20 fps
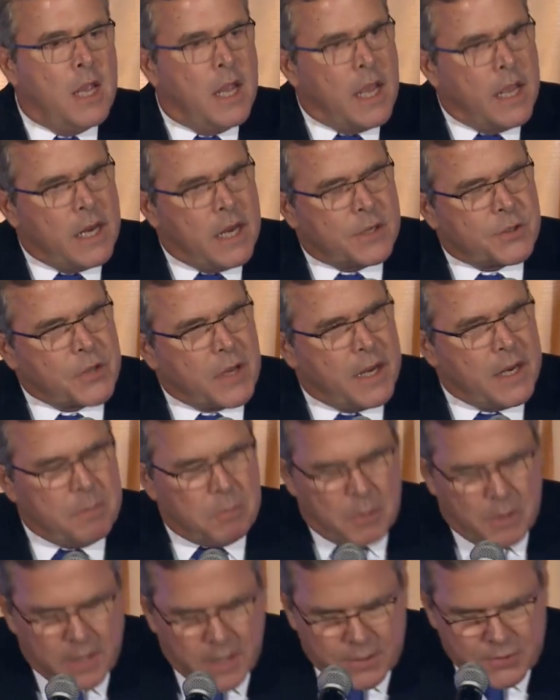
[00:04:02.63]
And it's
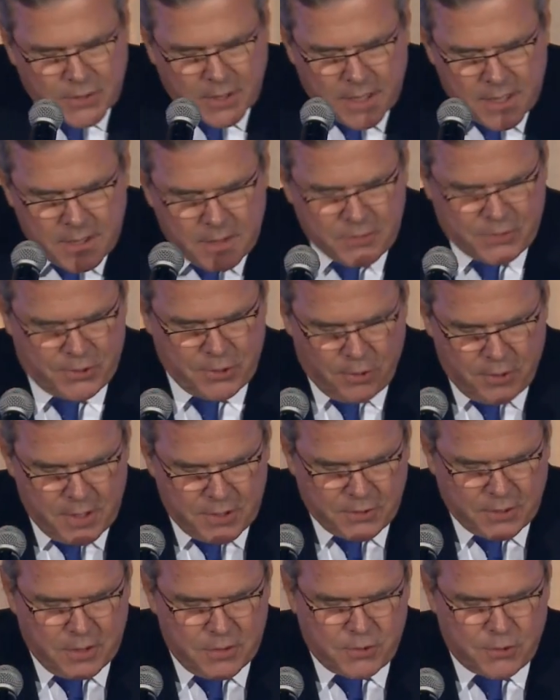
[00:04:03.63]
a
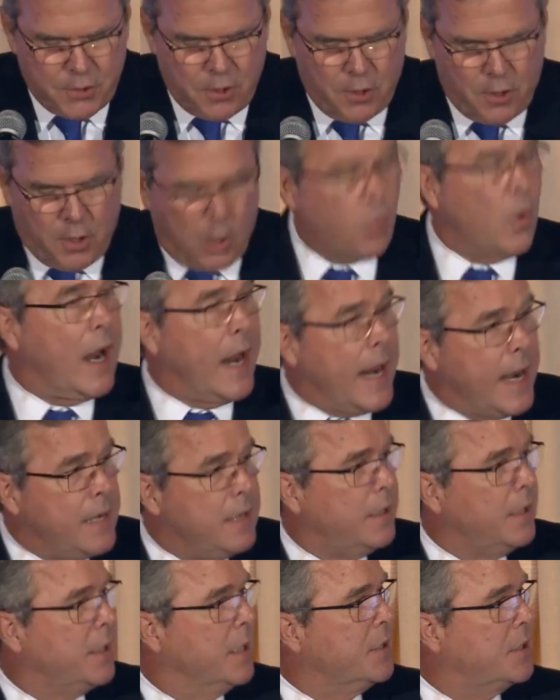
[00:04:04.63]
serious concern.
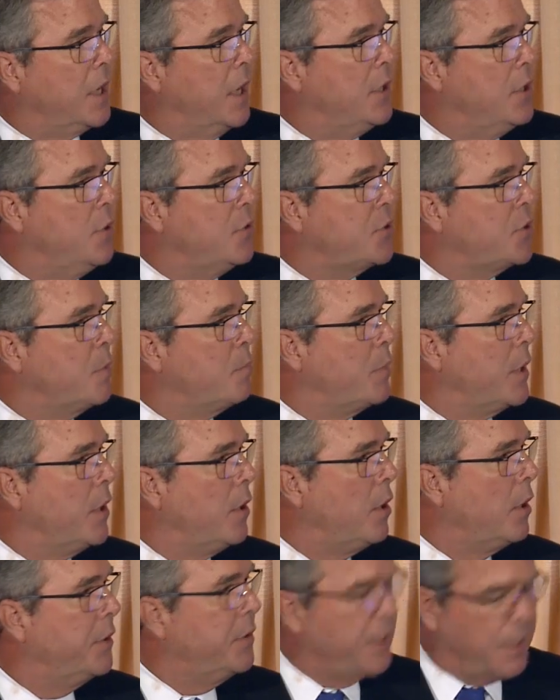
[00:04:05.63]
Iran continues to
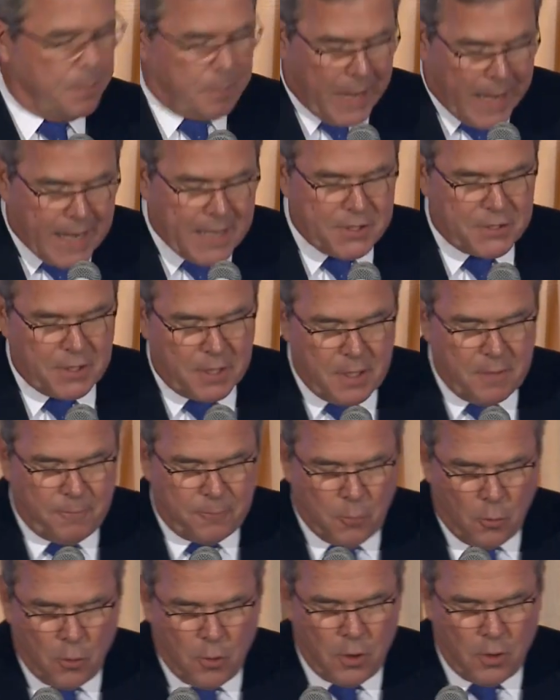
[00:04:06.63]
build capacity
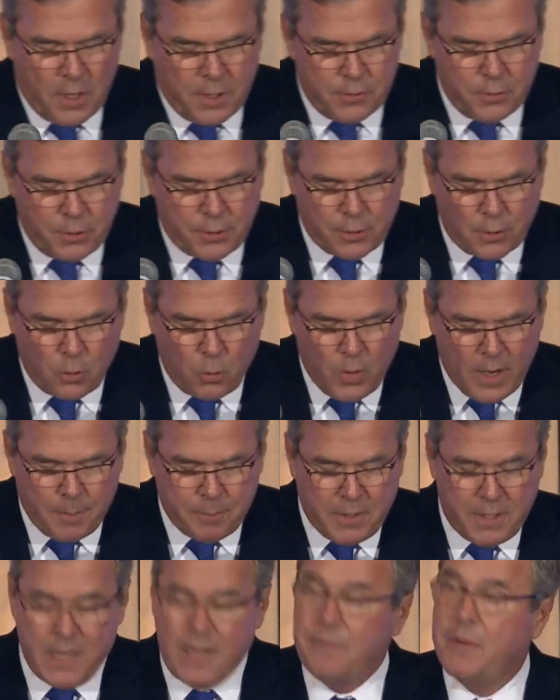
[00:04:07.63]
for a nuclear
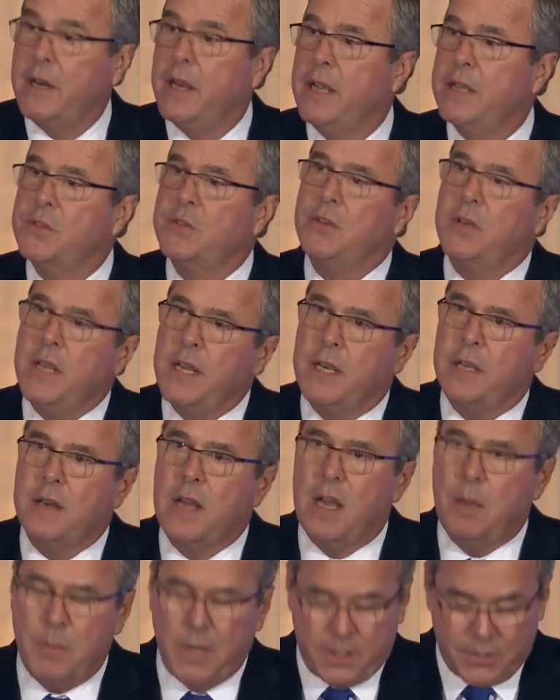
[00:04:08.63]
weapon, even as
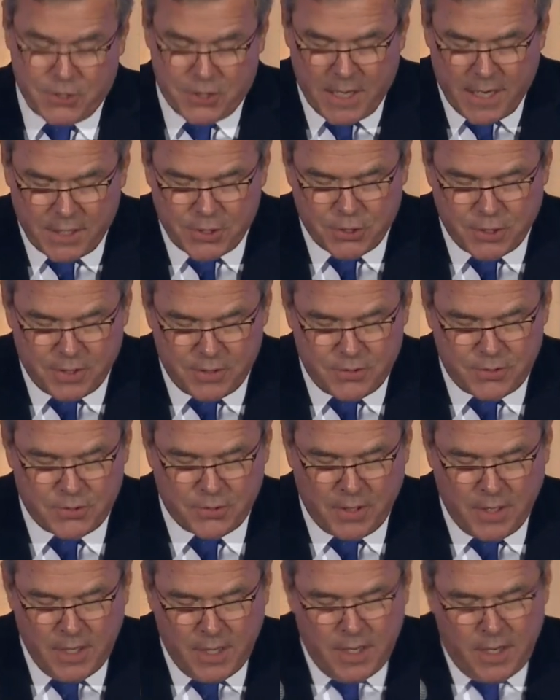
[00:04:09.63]
economic sanctions
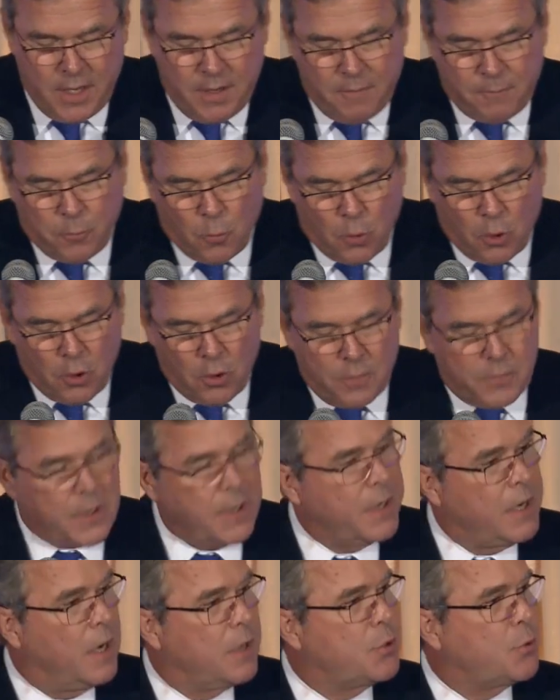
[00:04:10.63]
for the
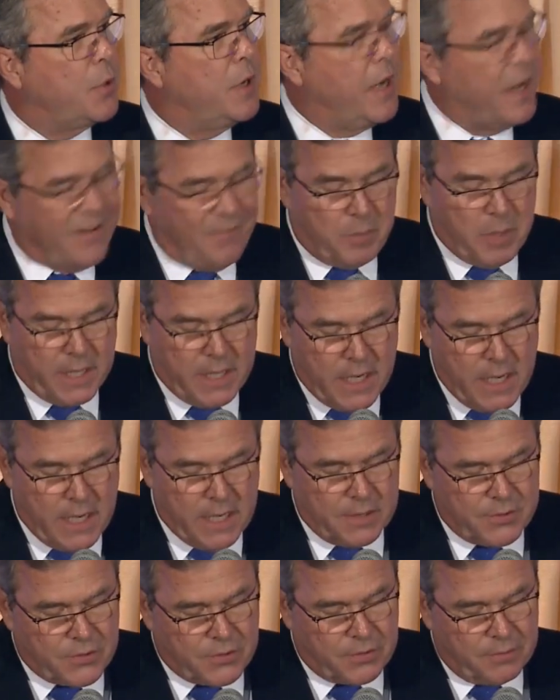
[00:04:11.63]
country have been
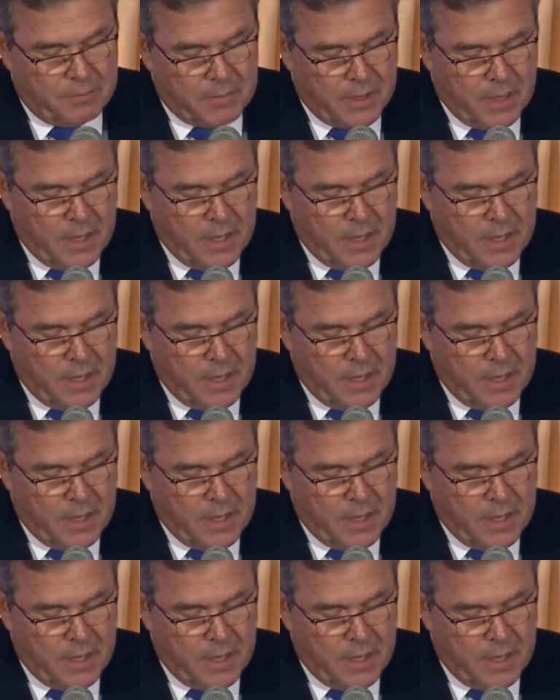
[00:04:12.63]
eased.